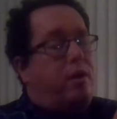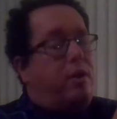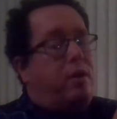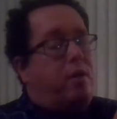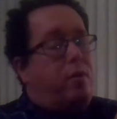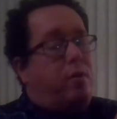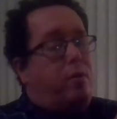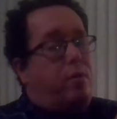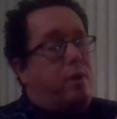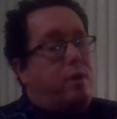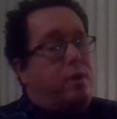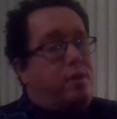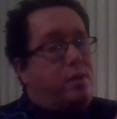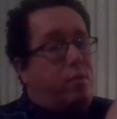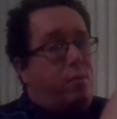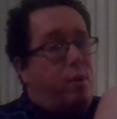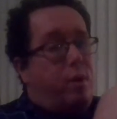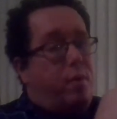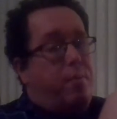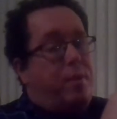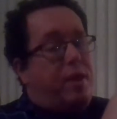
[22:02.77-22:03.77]
to do is you
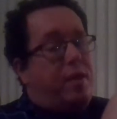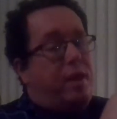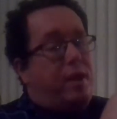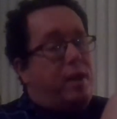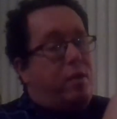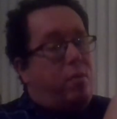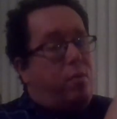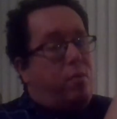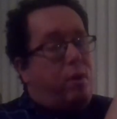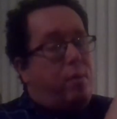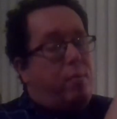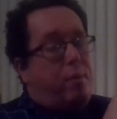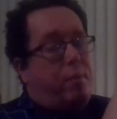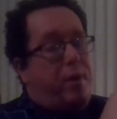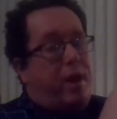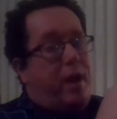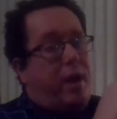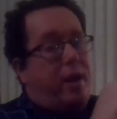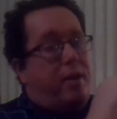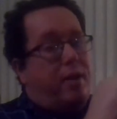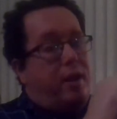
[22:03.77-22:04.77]
want to be like a rubber
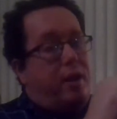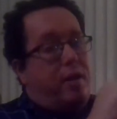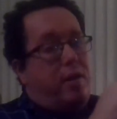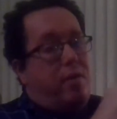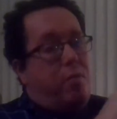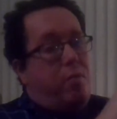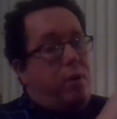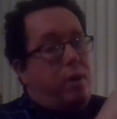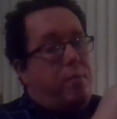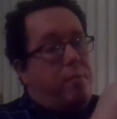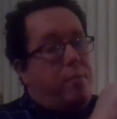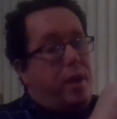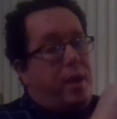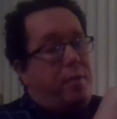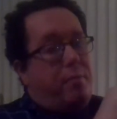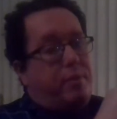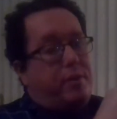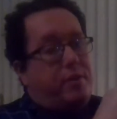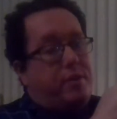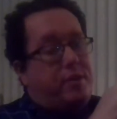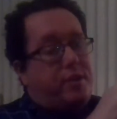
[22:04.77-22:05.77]
band and you want to be
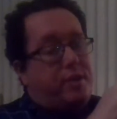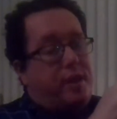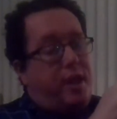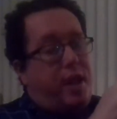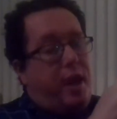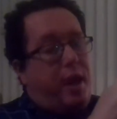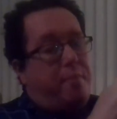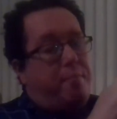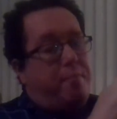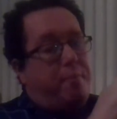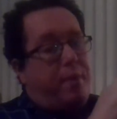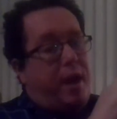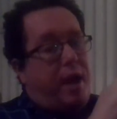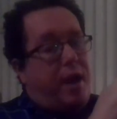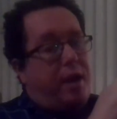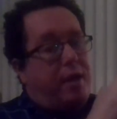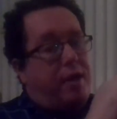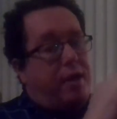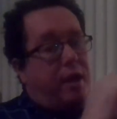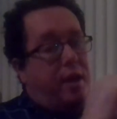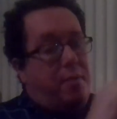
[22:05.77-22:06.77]
able to snap
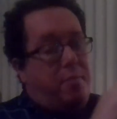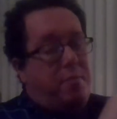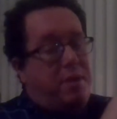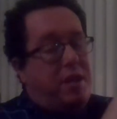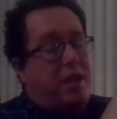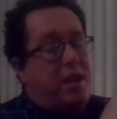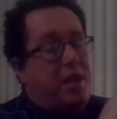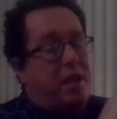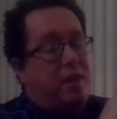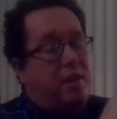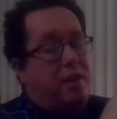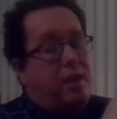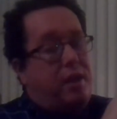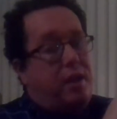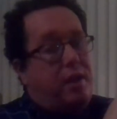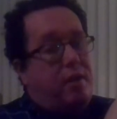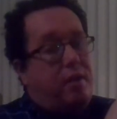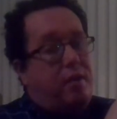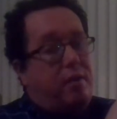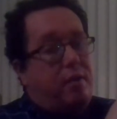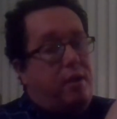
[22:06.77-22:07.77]
back immediately.